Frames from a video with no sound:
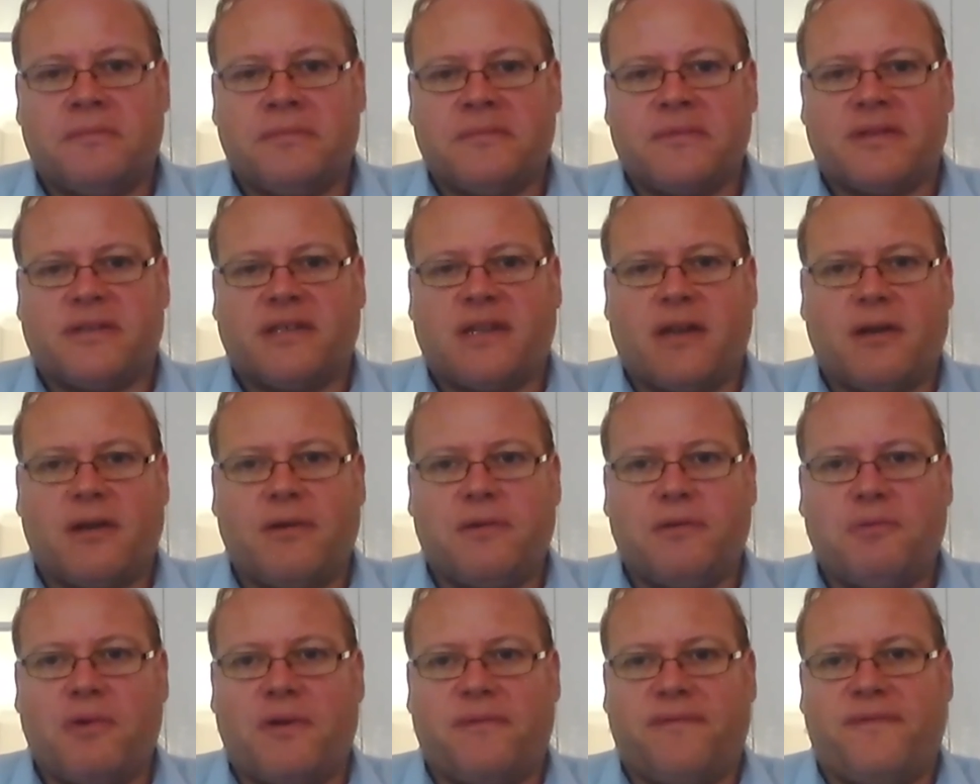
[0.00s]

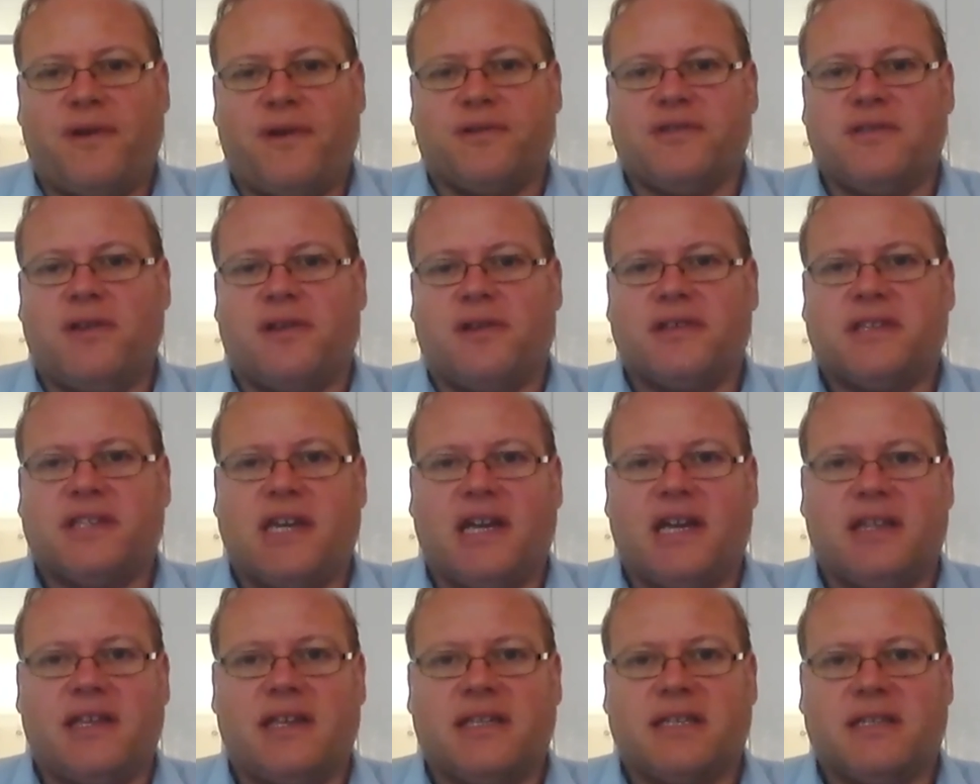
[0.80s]
So what Phil's not
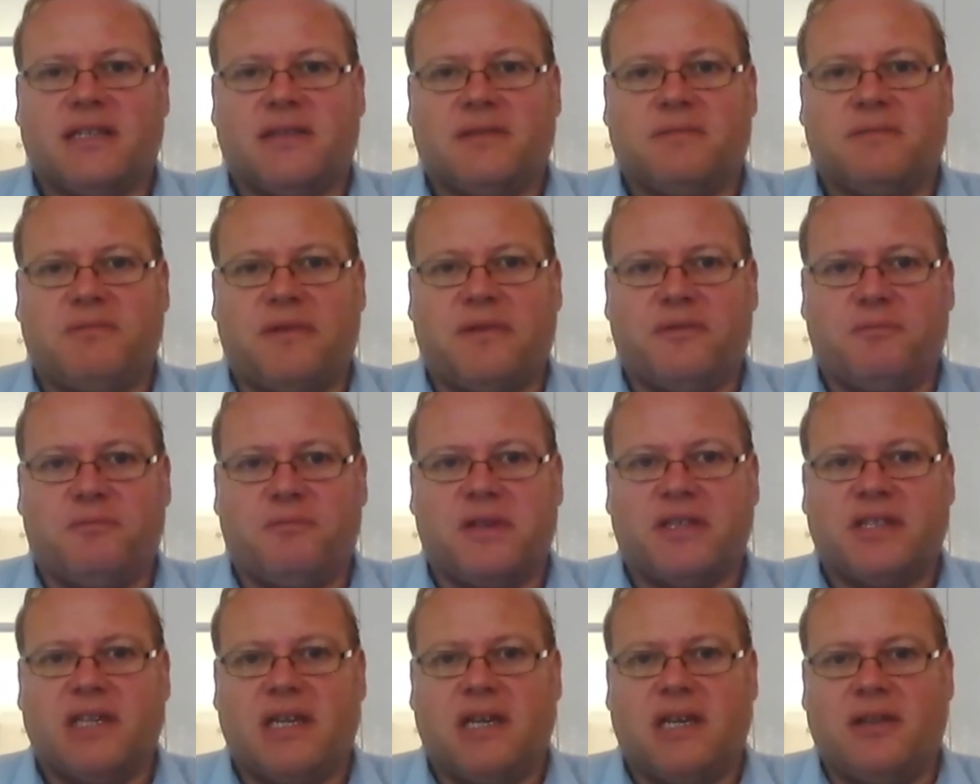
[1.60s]
saying is
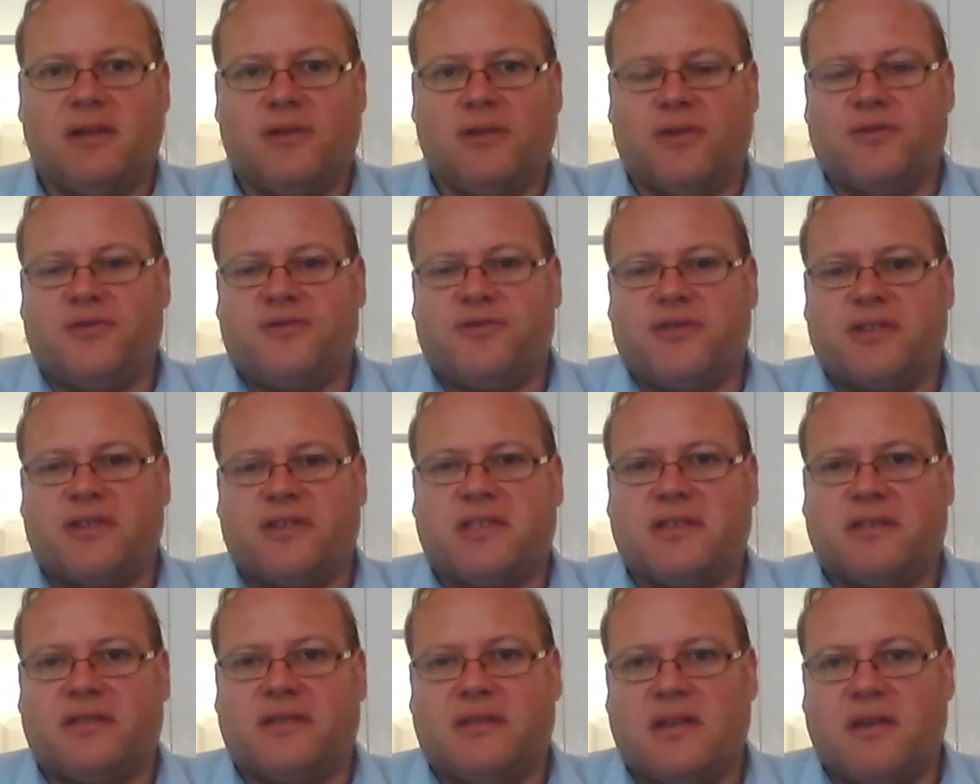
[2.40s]
we're seeing
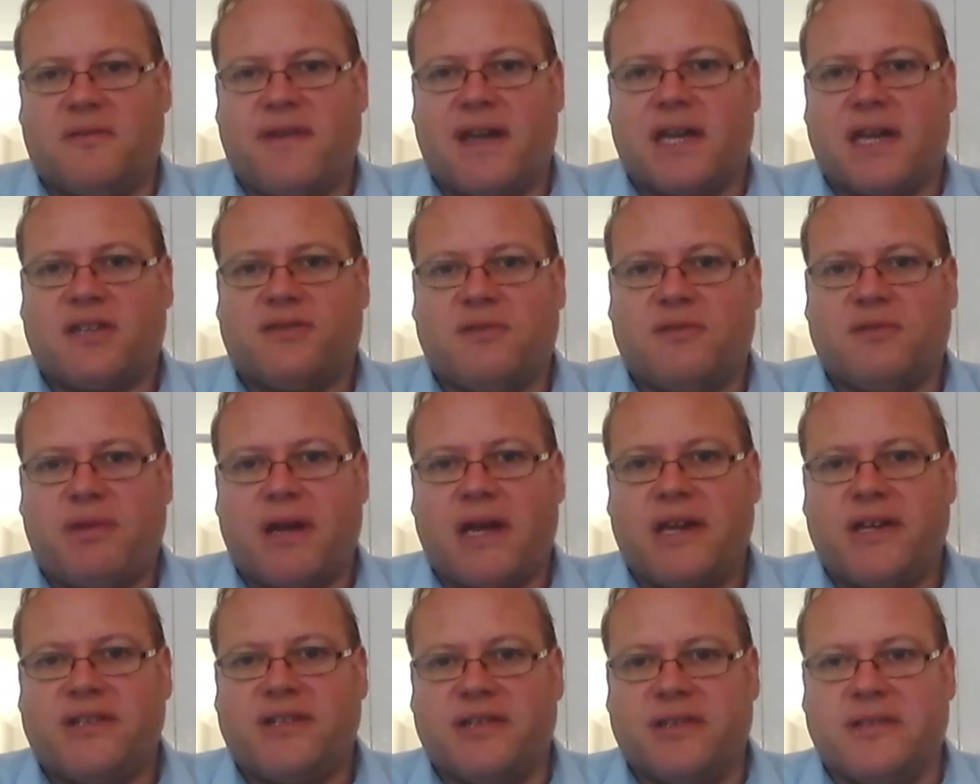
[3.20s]
hundreds of extra
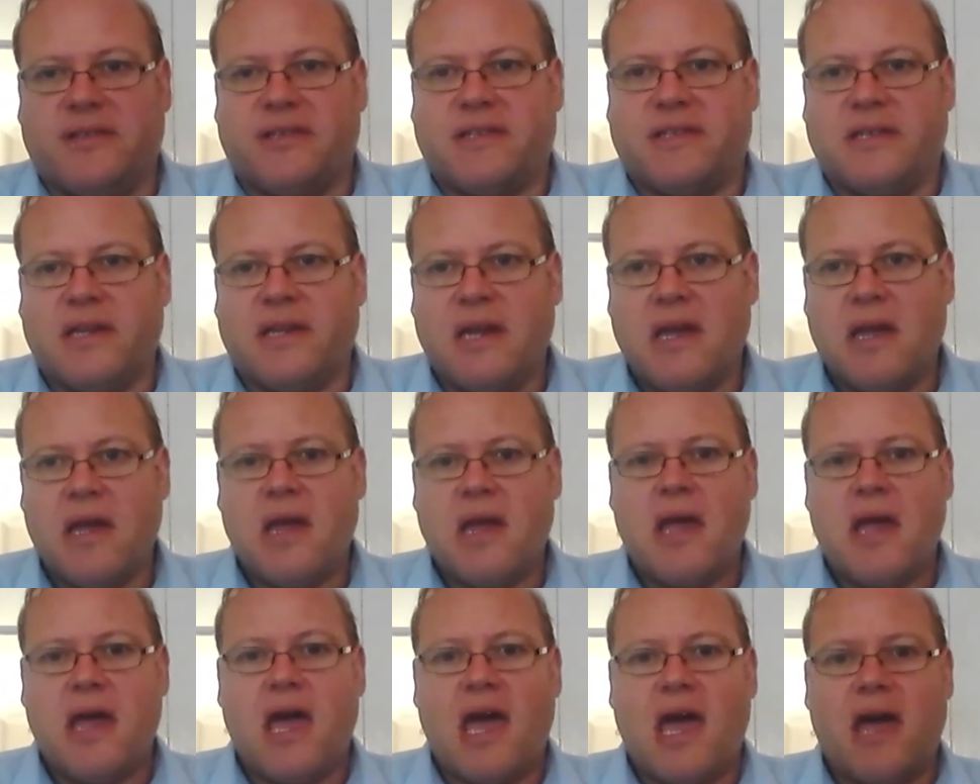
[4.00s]
patients
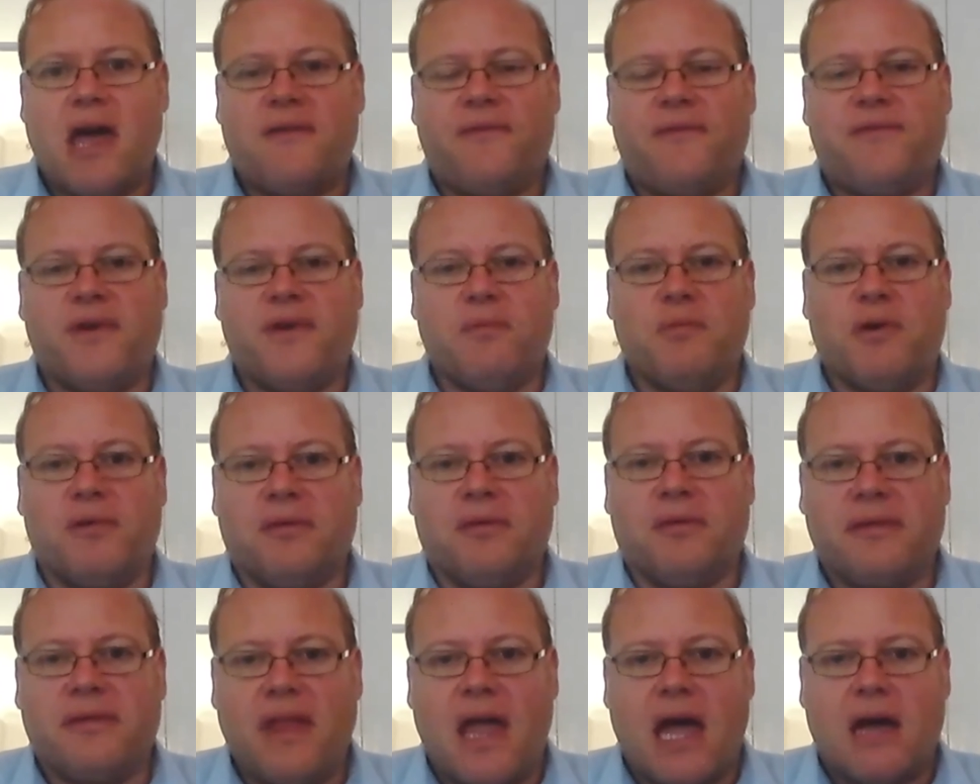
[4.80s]
every
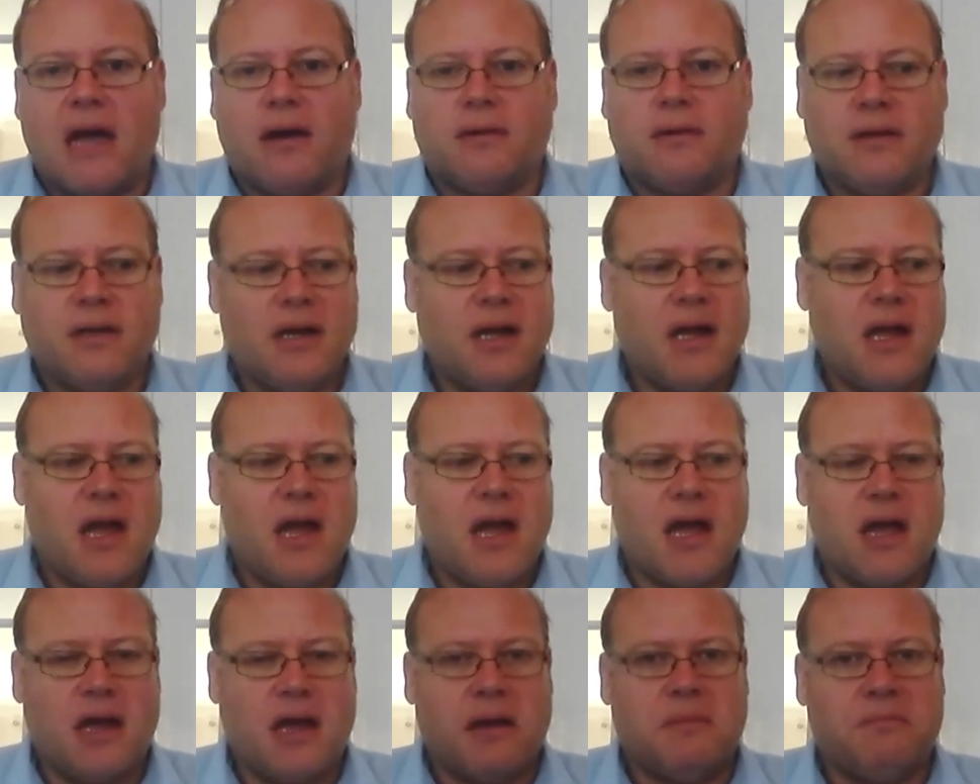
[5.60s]
month now
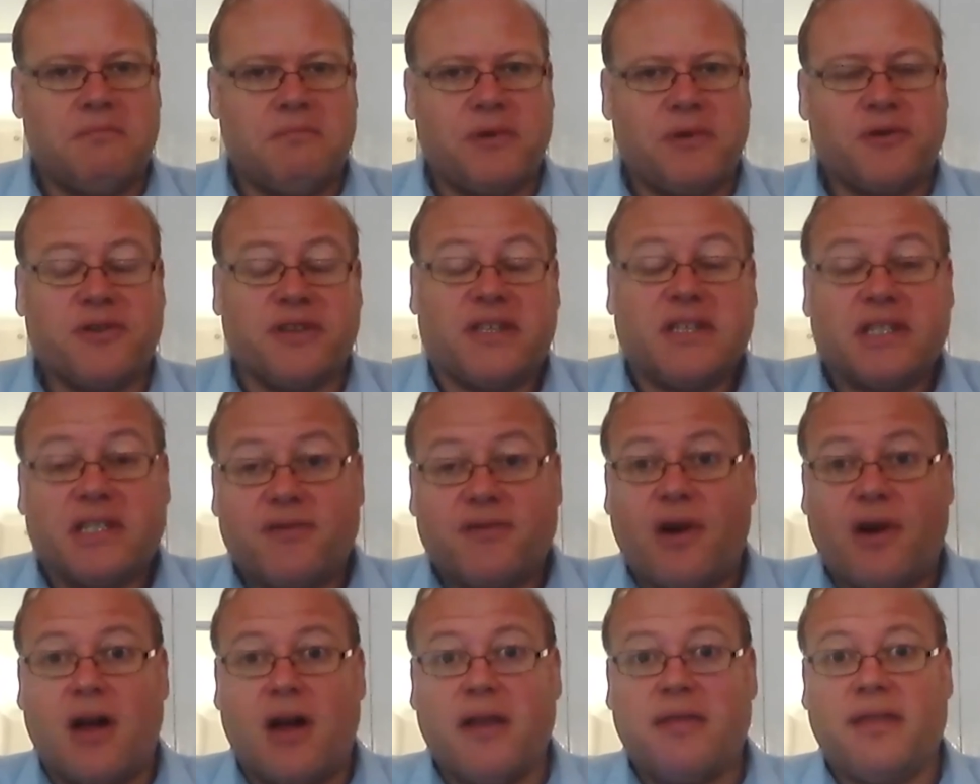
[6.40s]
because it's
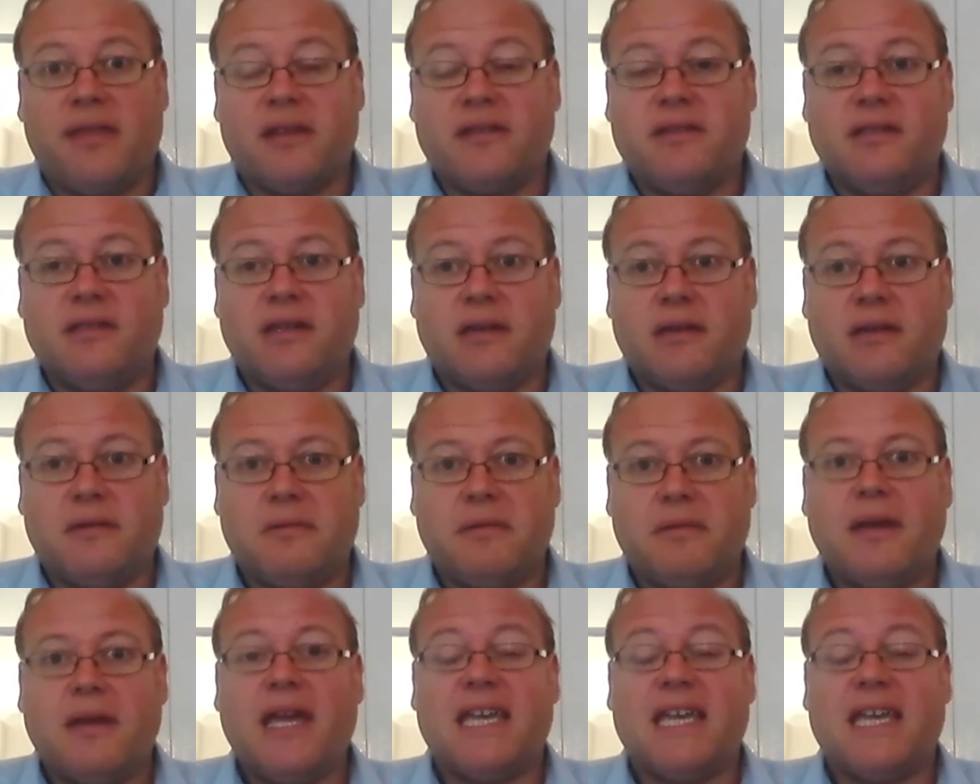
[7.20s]
the right thing to do.